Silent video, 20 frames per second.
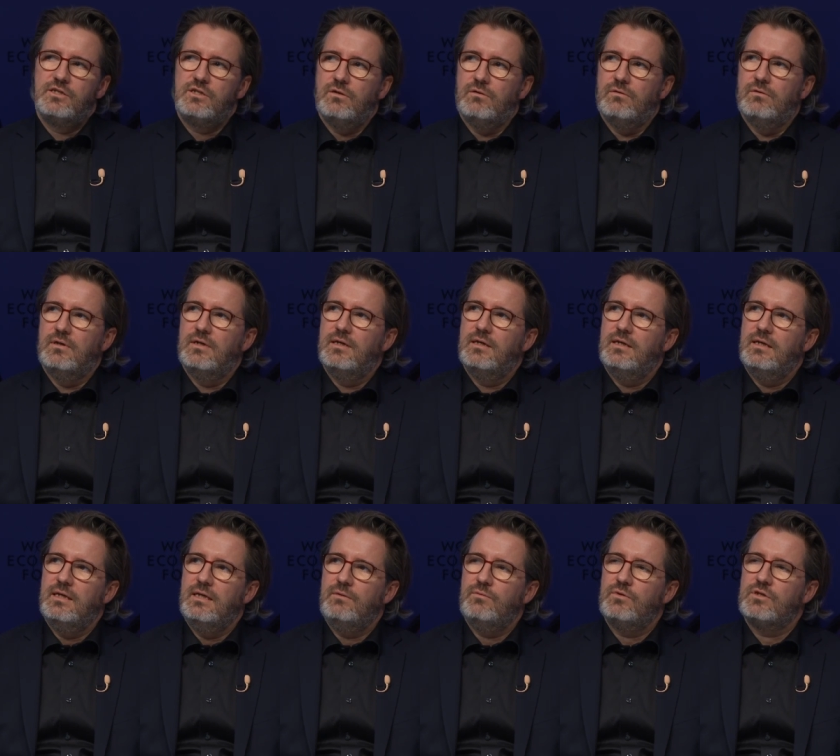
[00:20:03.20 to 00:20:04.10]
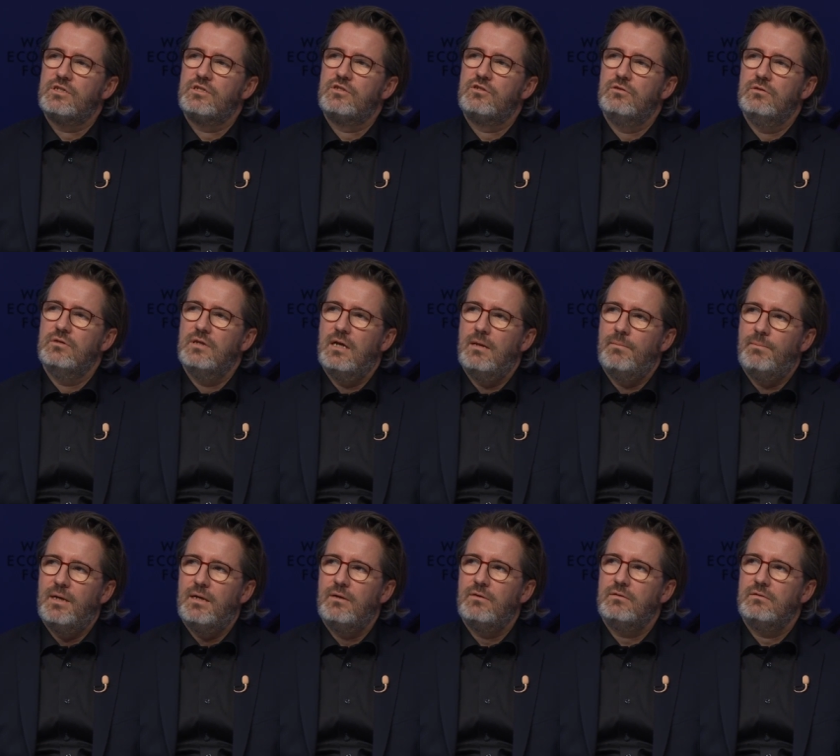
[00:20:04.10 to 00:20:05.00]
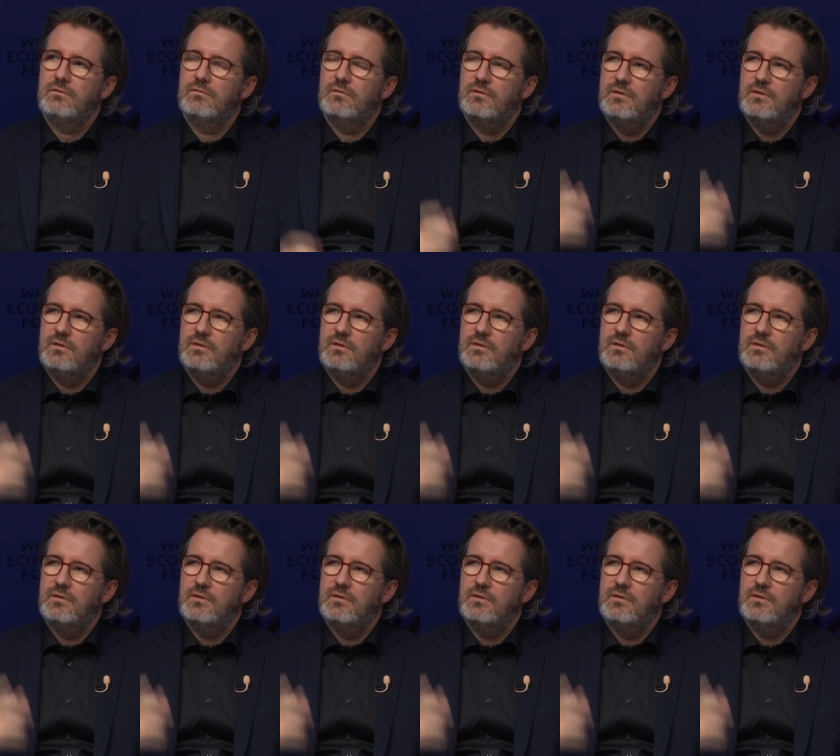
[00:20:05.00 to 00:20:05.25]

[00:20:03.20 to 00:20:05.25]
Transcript: So it was t about